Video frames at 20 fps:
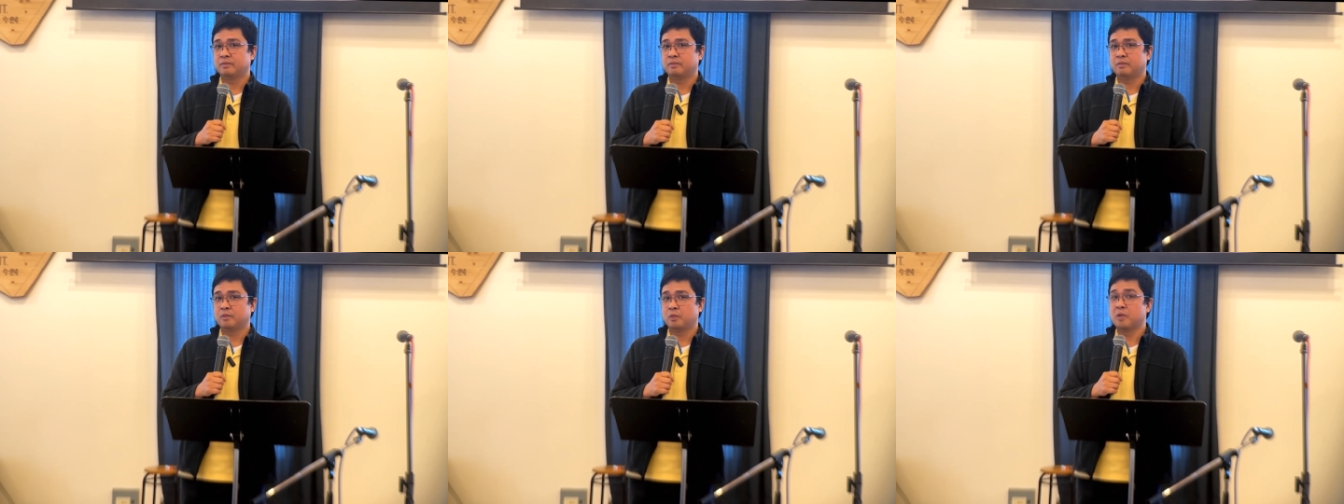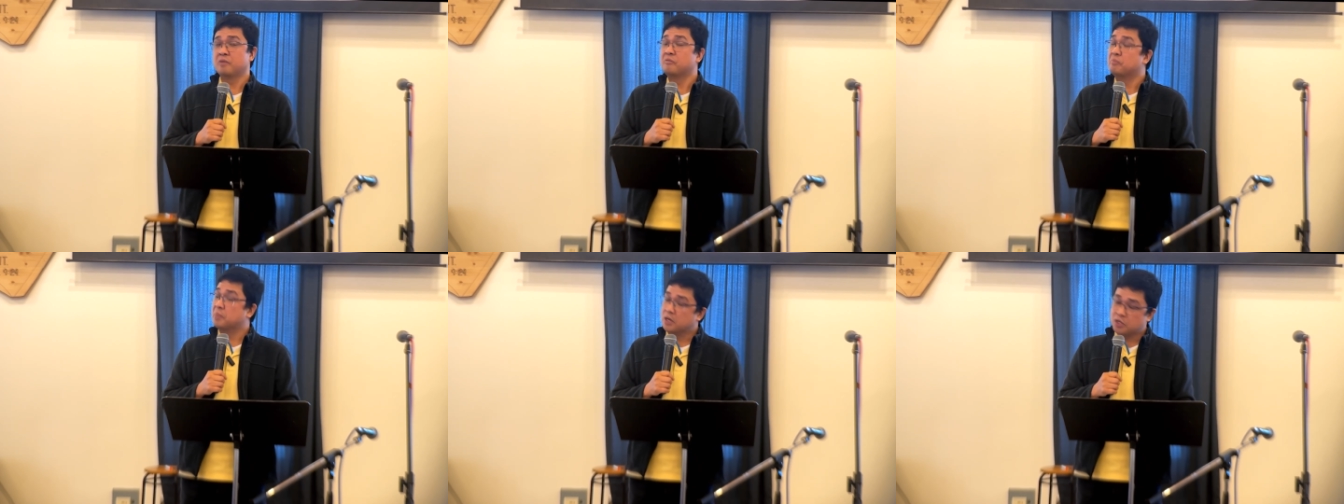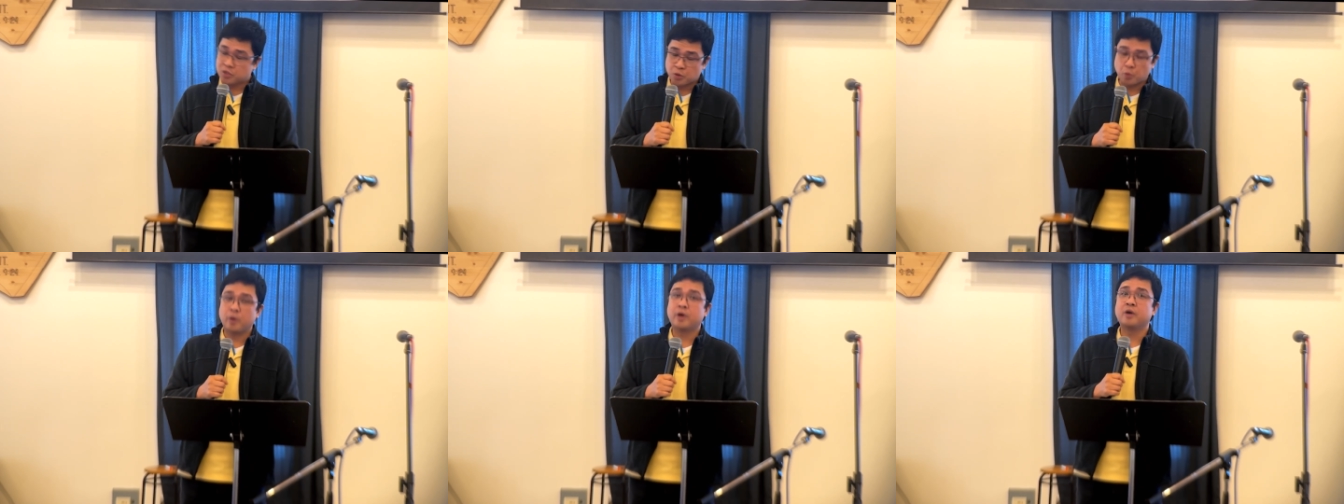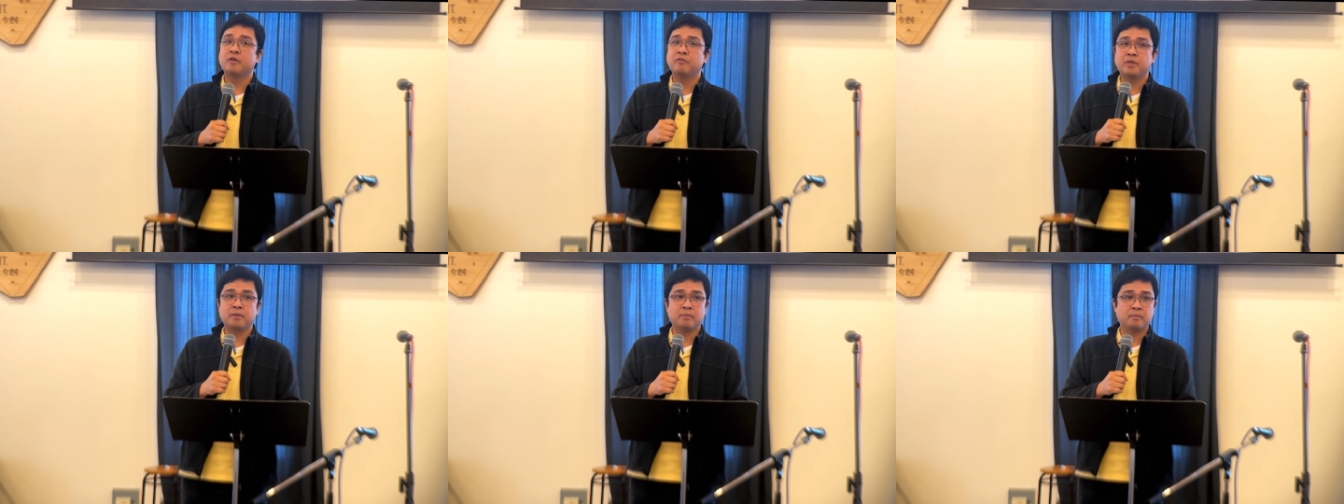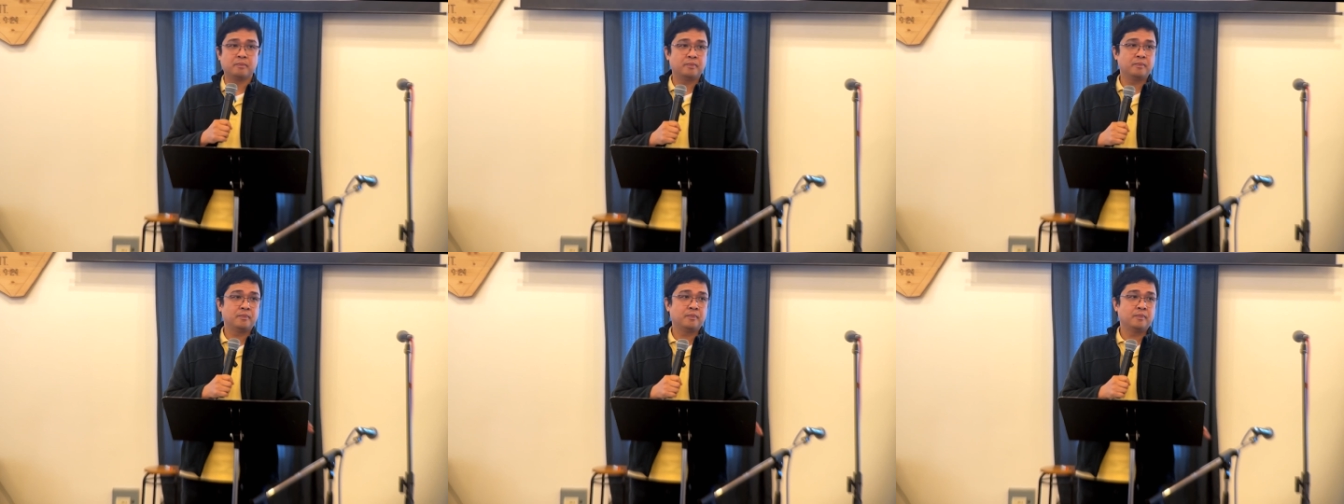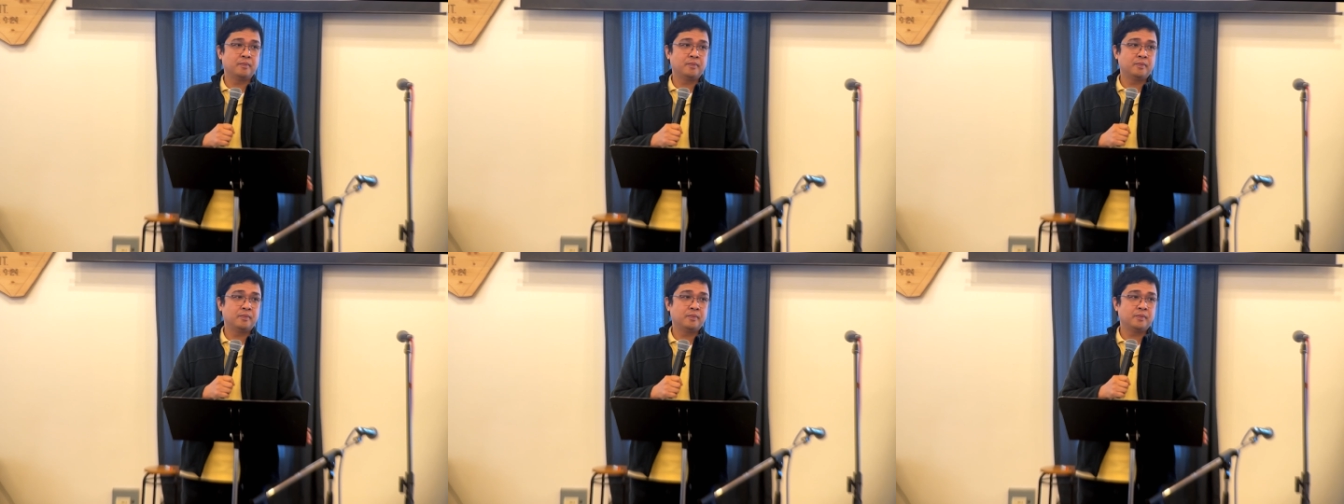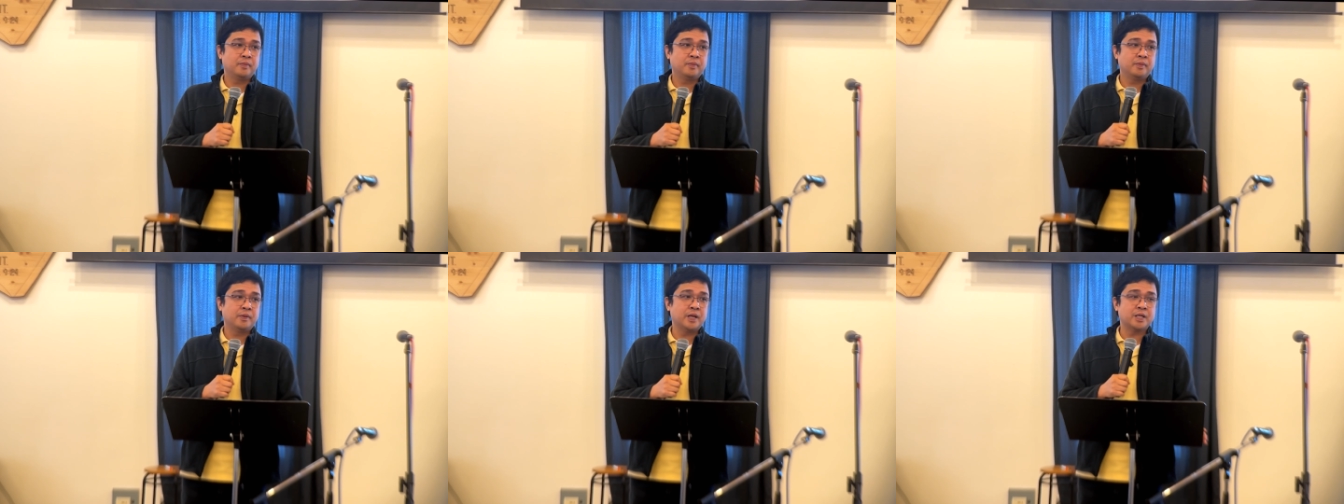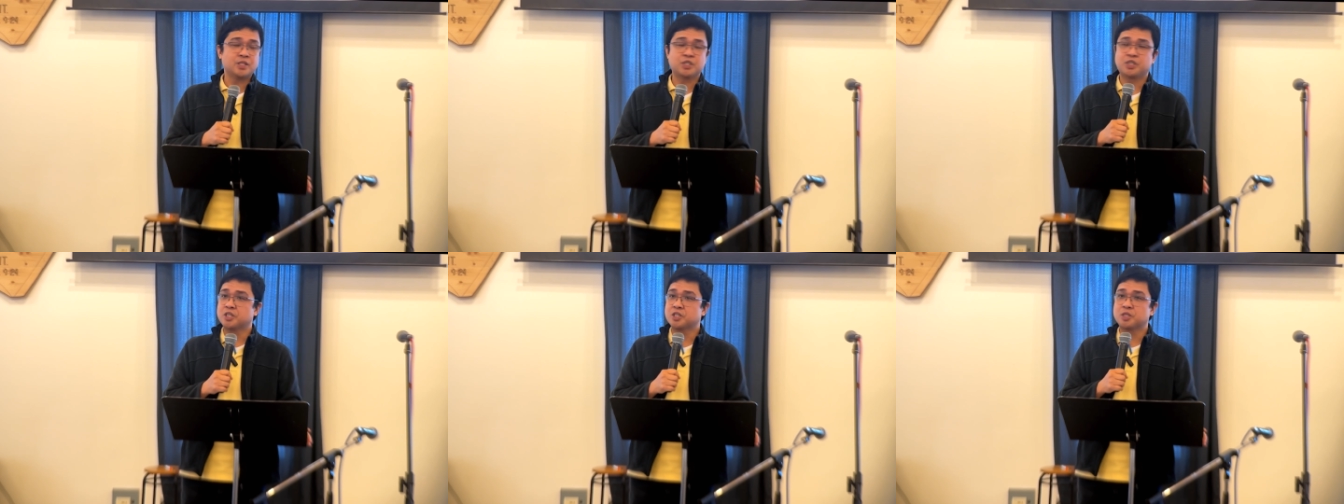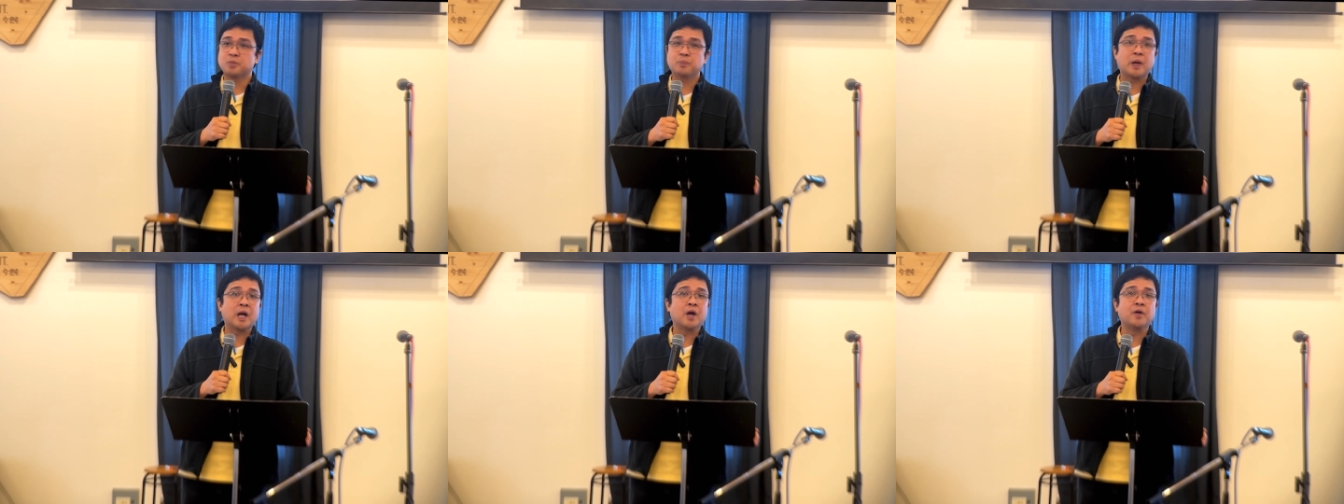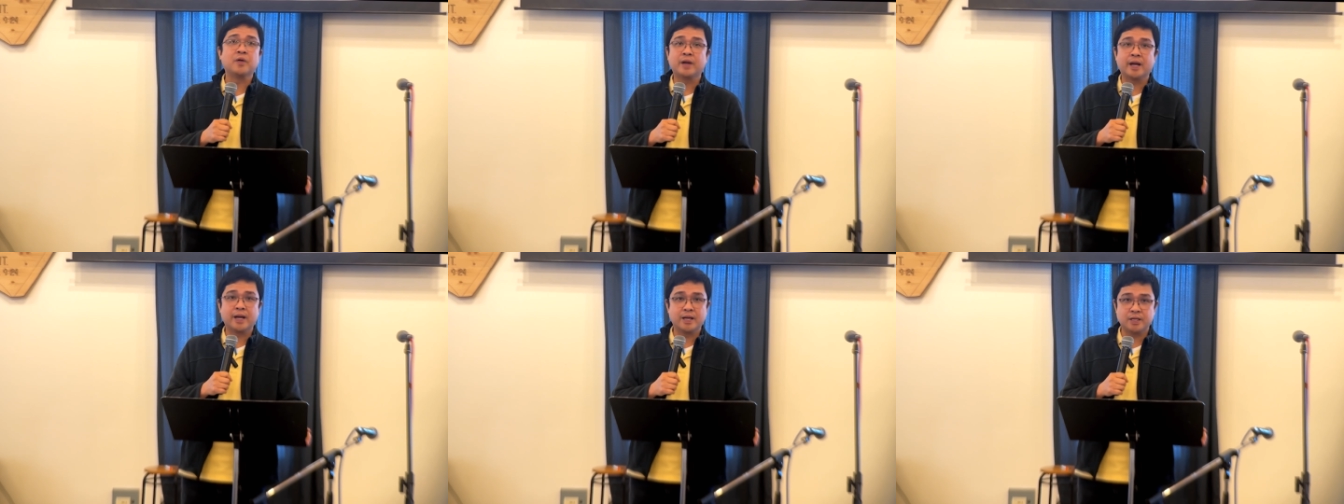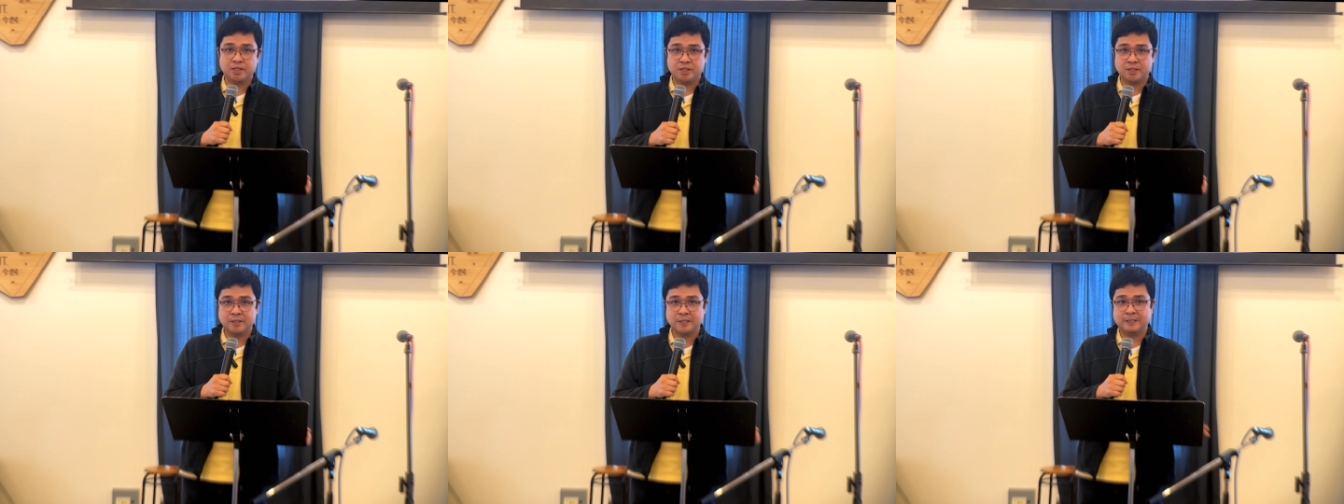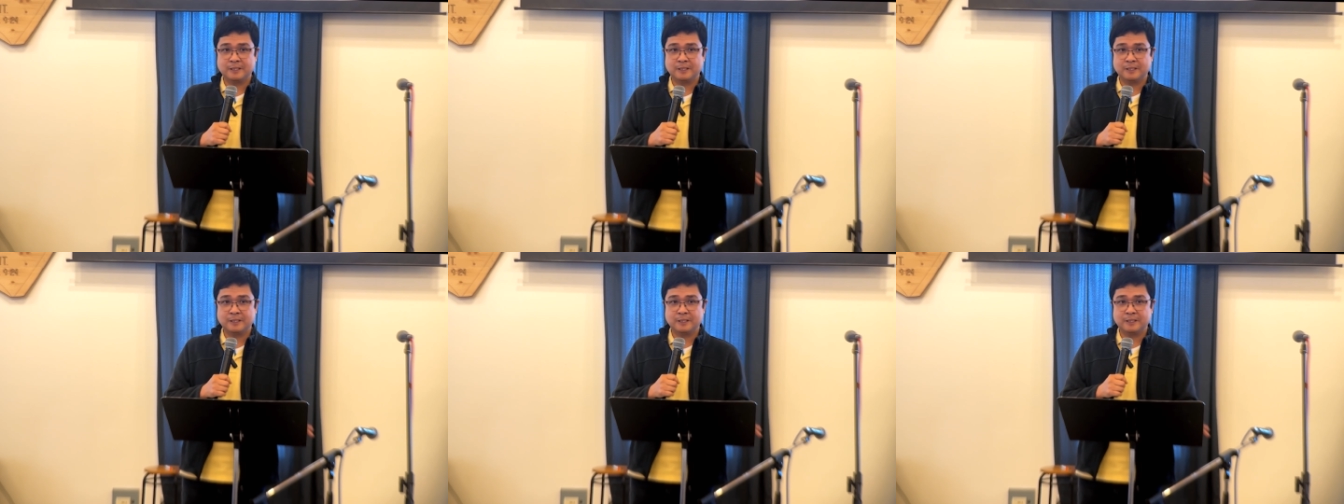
We've been to one of them. It's just paradise.